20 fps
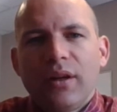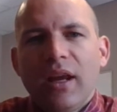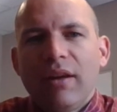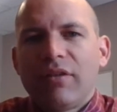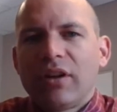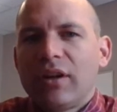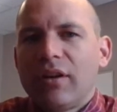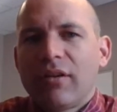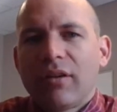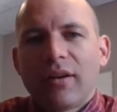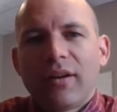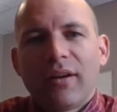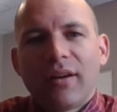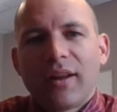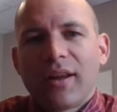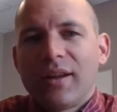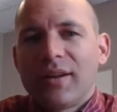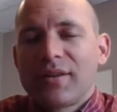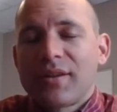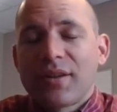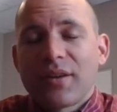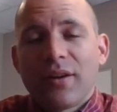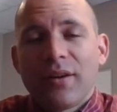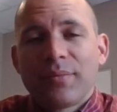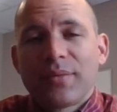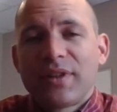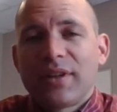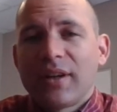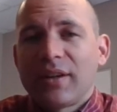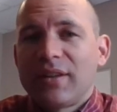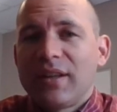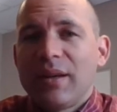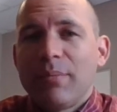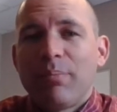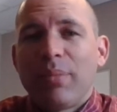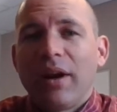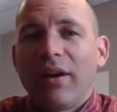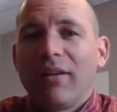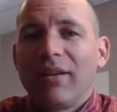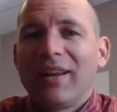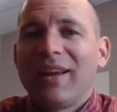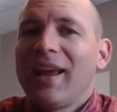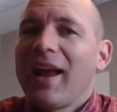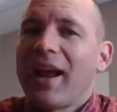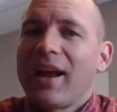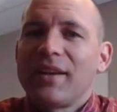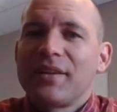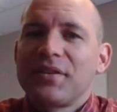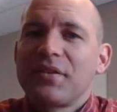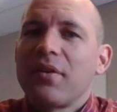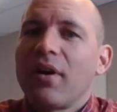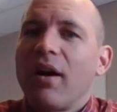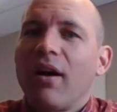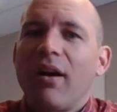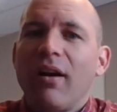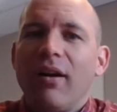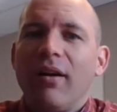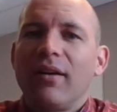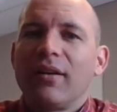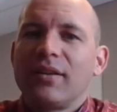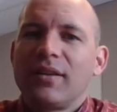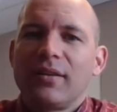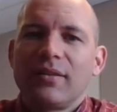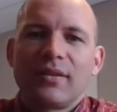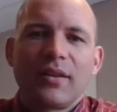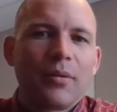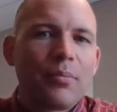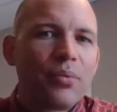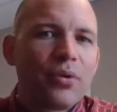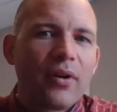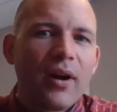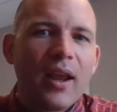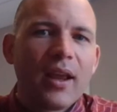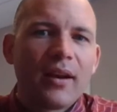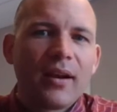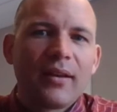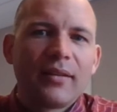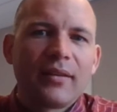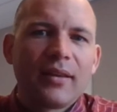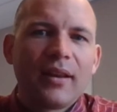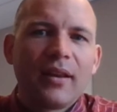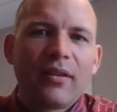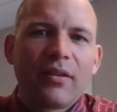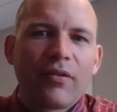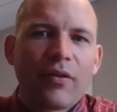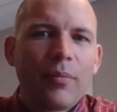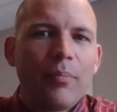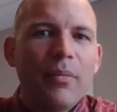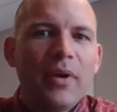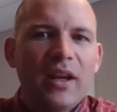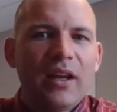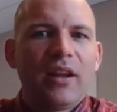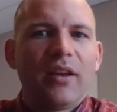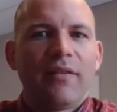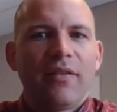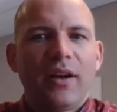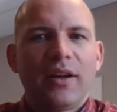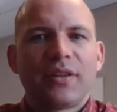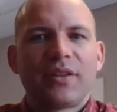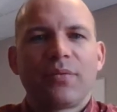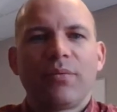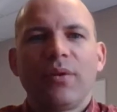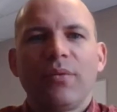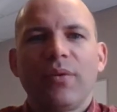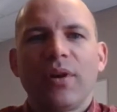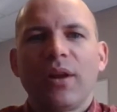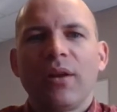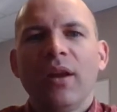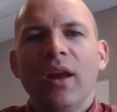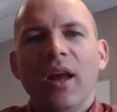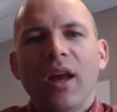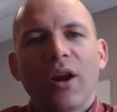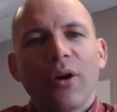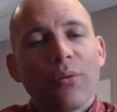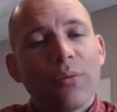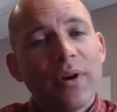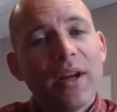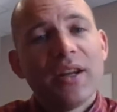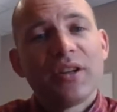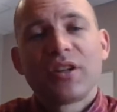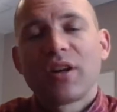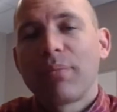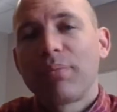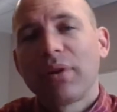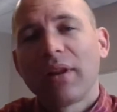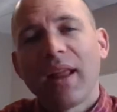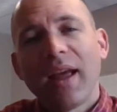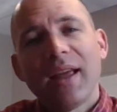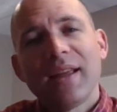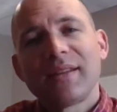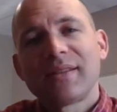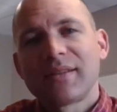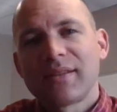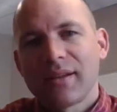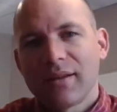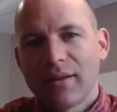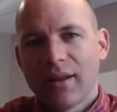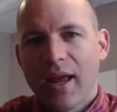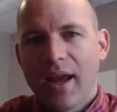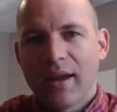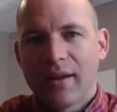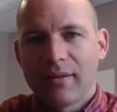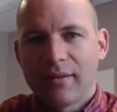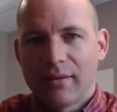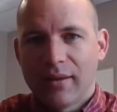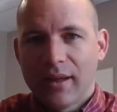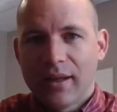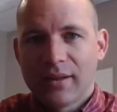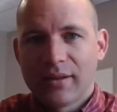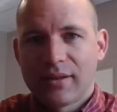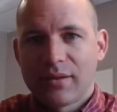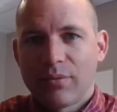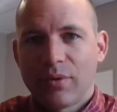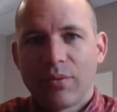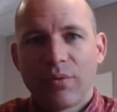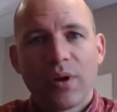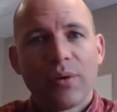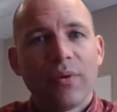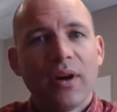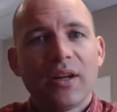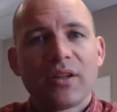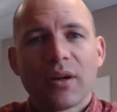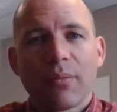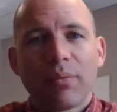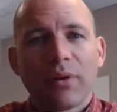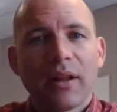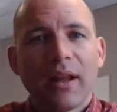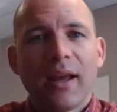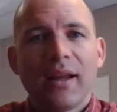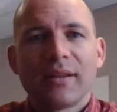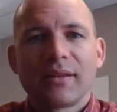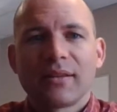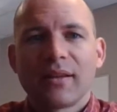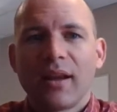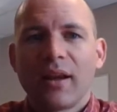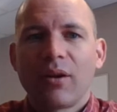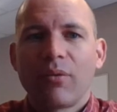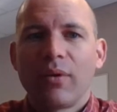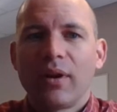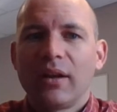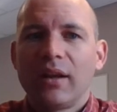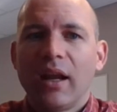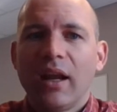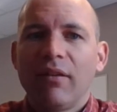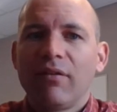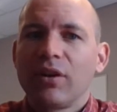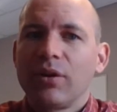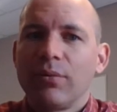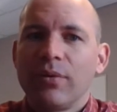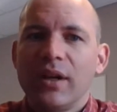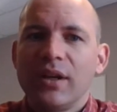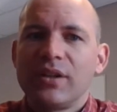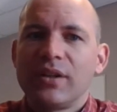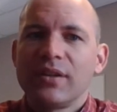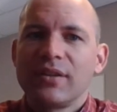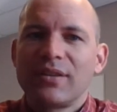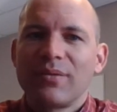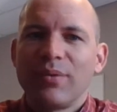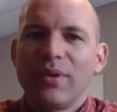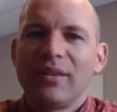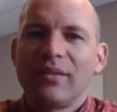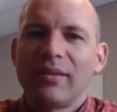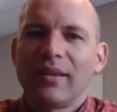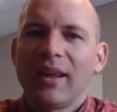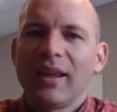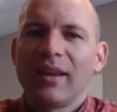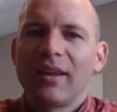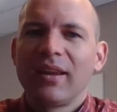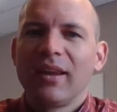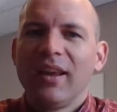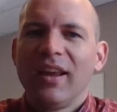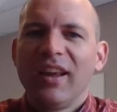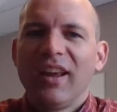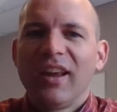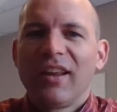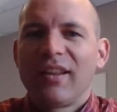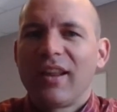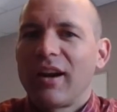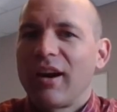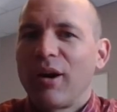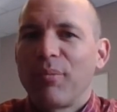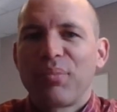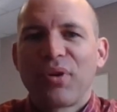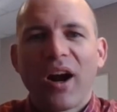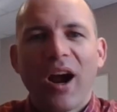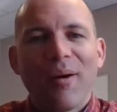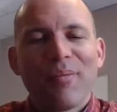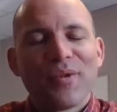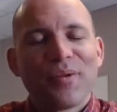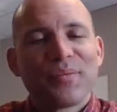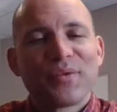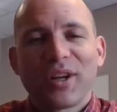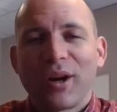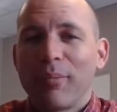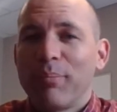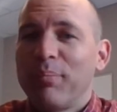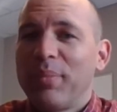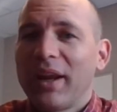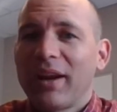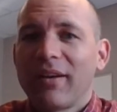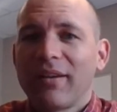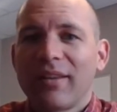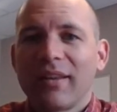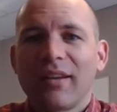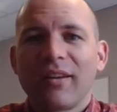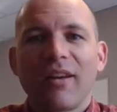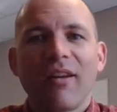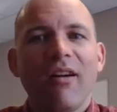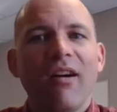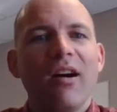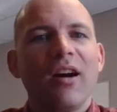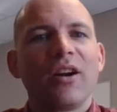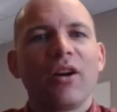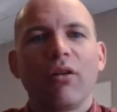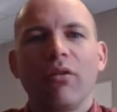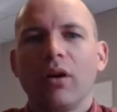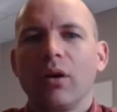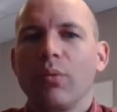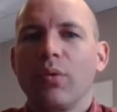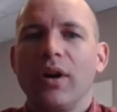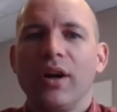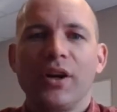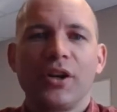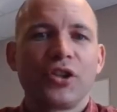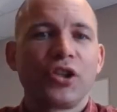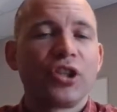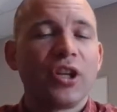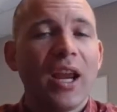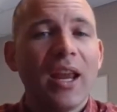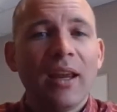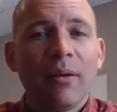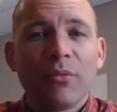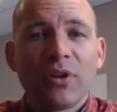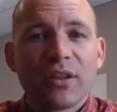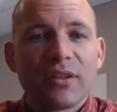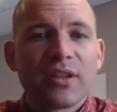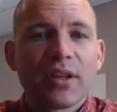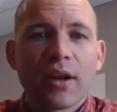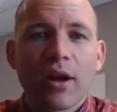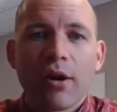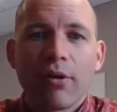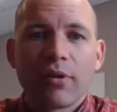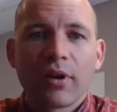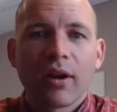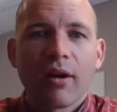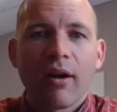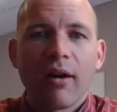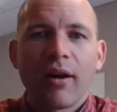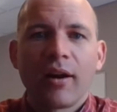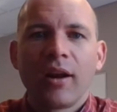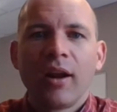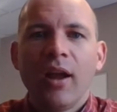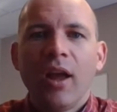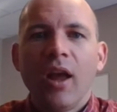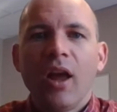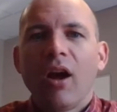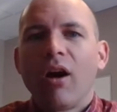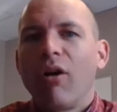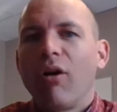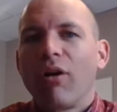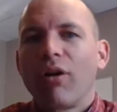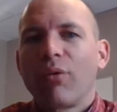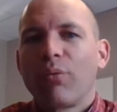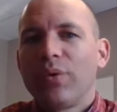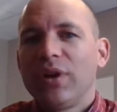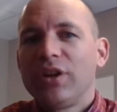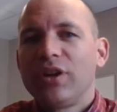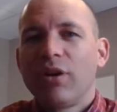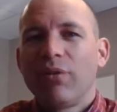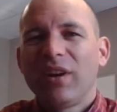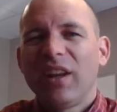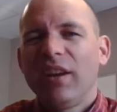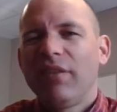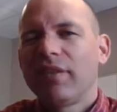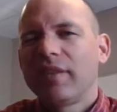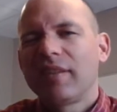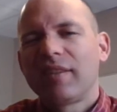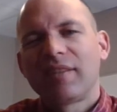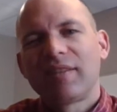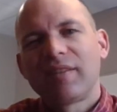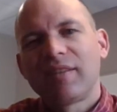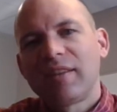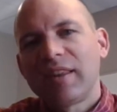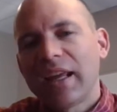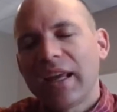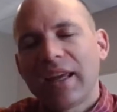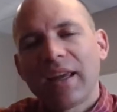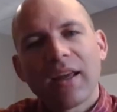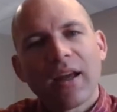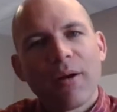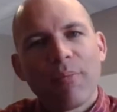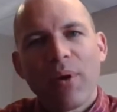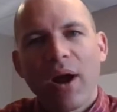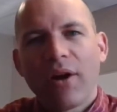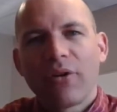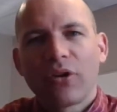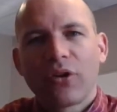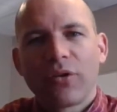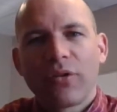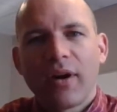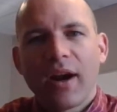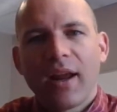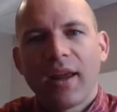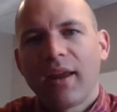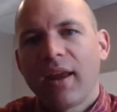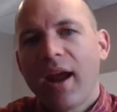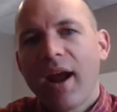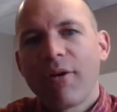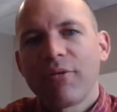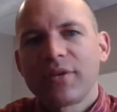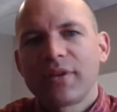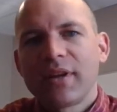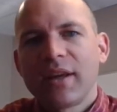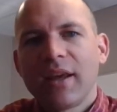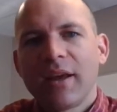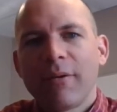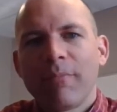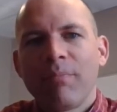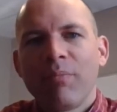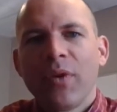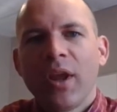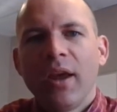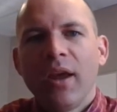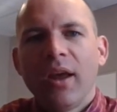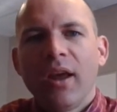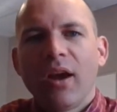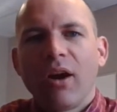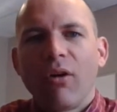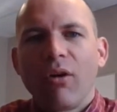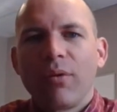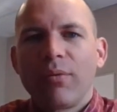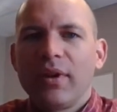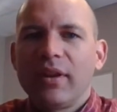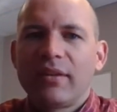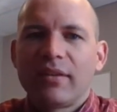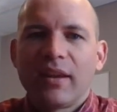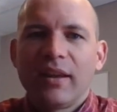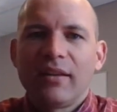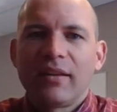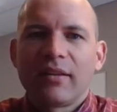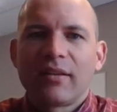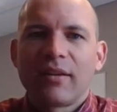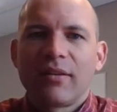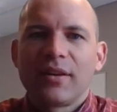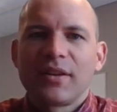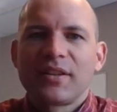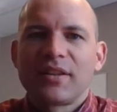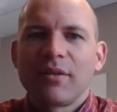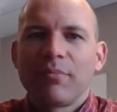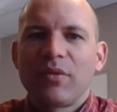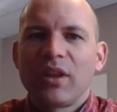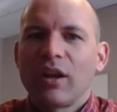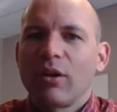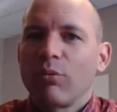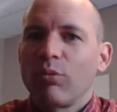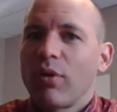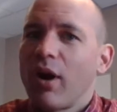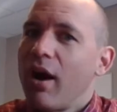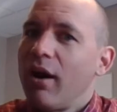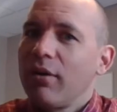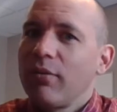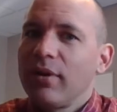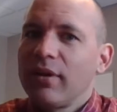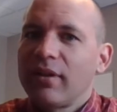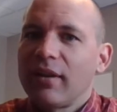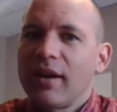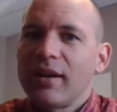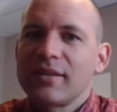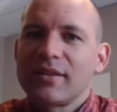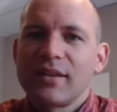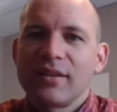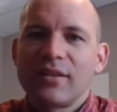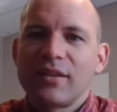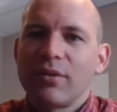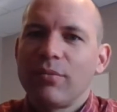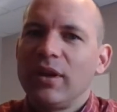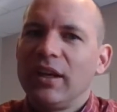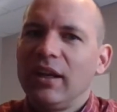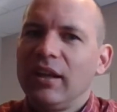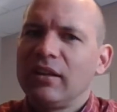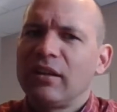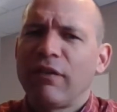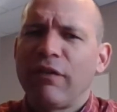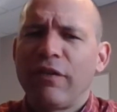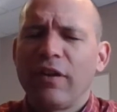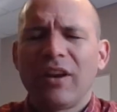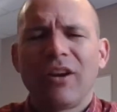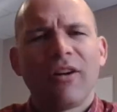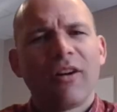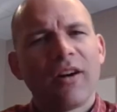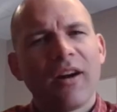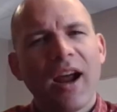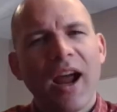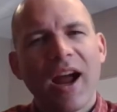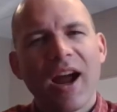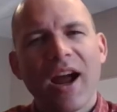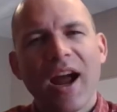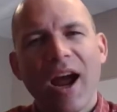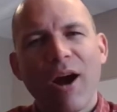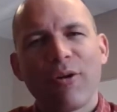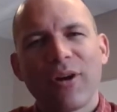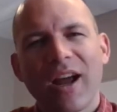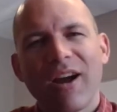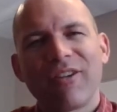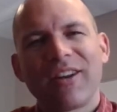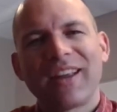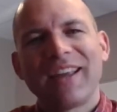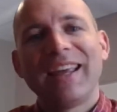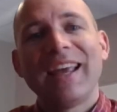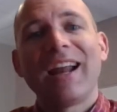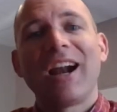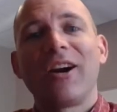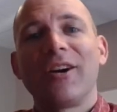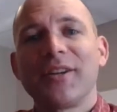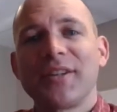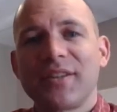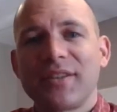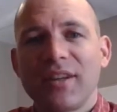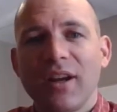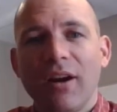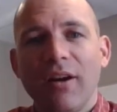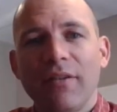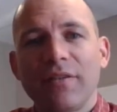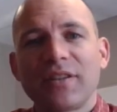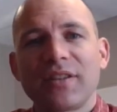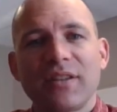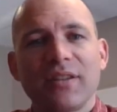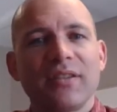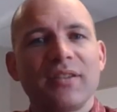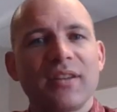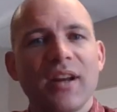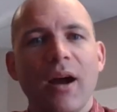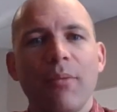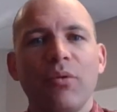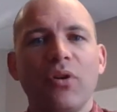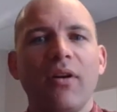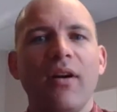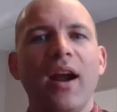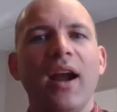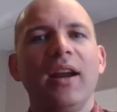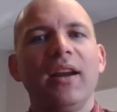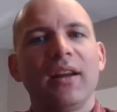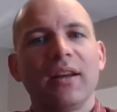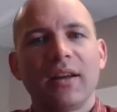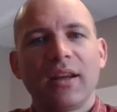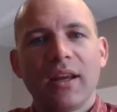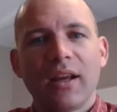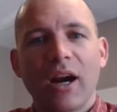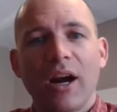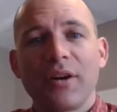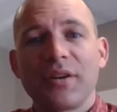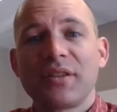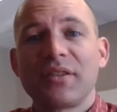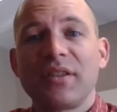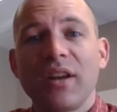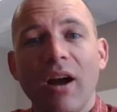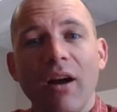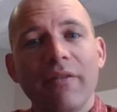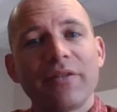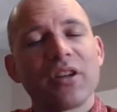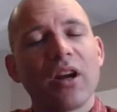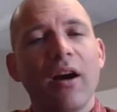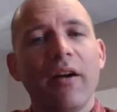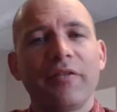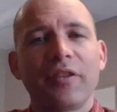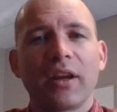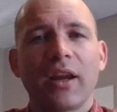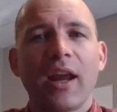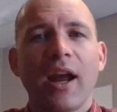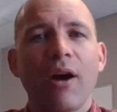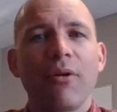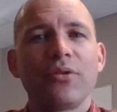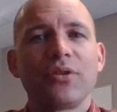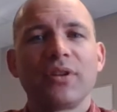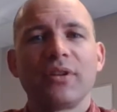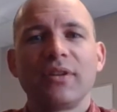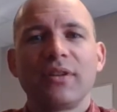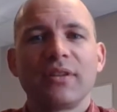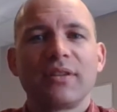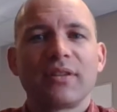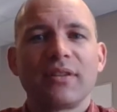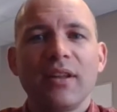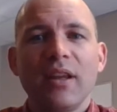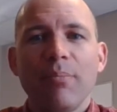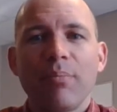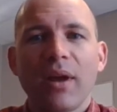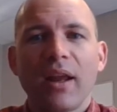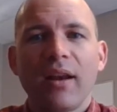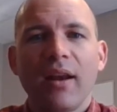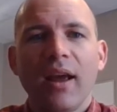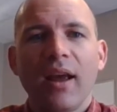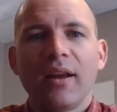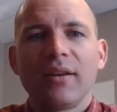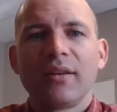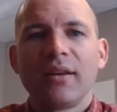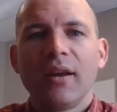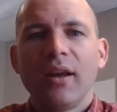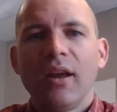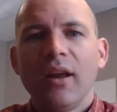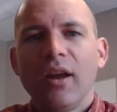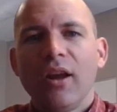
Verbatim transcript: David clearly in Psalm 6, he barely has the heart to pray. And I think for many of us, when we reach a place like this, when we reach a place like what David reaches, we think that our problems are bigger than God, or we're ashamed to go to God, or we don't even think about crying out to Him, or we think that there is something wrong with us, and so we need to figure out how to get ourselves to stop crying and get ourselves off the couch and to sleep at night.